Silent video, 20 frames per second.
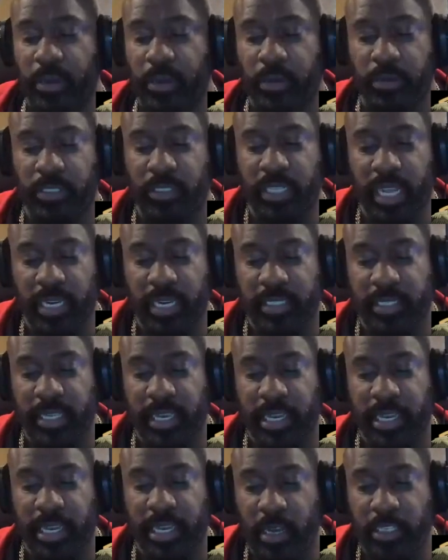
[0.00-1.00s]
solid
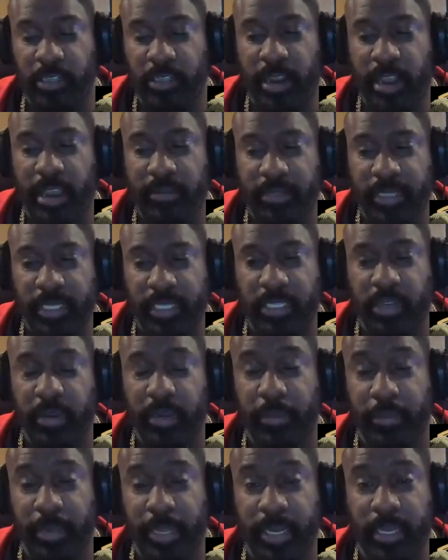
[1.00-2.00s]
state hard drives is going
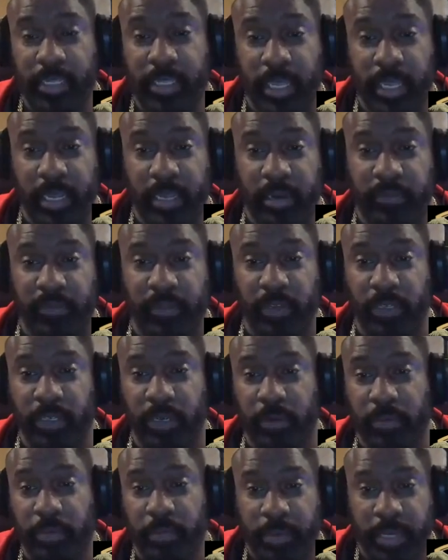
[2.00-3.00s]
to be a thing in the
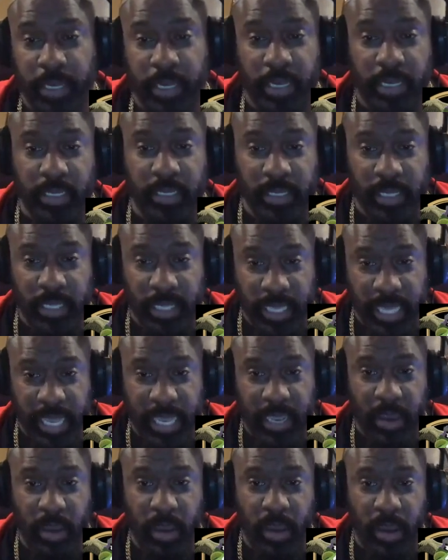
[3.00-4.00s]
future because
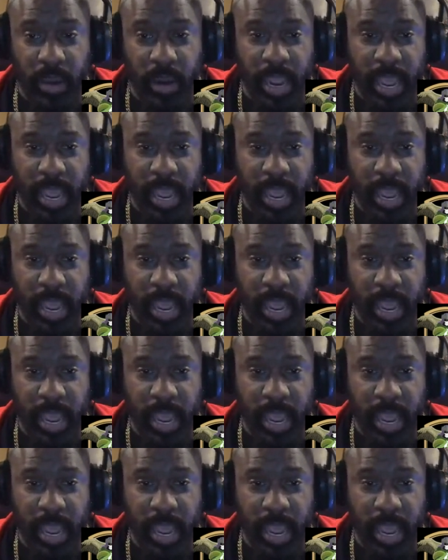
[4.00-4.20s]
they are